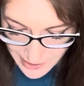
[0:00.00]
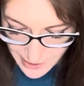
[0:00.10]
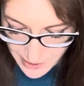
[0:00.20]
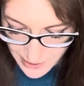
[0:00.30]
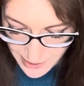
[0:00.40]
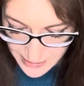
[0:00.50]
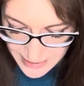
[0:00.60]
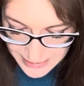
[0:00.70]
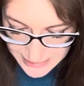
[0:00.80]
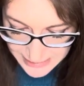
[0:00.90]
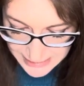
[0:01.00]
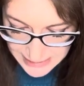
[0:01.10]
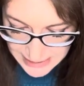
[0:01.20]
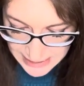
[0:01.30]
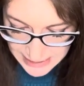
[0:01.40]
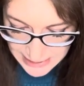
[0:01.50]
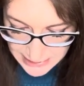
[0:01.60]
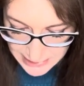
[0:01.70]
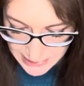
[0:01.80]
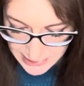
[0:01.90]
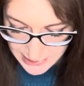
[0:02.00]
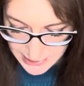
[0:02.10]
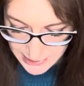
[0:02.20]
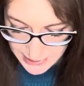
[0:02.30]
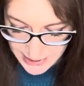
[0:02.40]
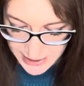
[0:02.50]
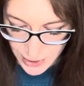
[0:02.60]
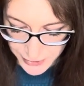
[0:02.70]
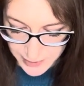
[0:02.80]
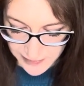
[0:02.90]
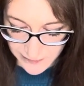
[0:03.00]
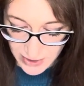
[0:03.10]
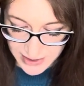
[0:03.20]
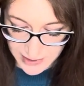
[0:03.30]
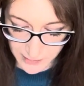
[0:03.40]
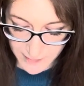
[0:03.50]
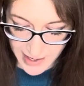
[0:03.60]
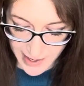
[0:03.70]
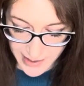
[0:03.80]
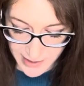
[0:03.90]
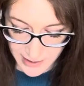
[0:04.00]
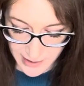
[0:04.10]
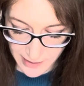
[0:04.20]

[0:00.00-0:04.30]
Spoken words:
Let's see. They can also be very diplomatic.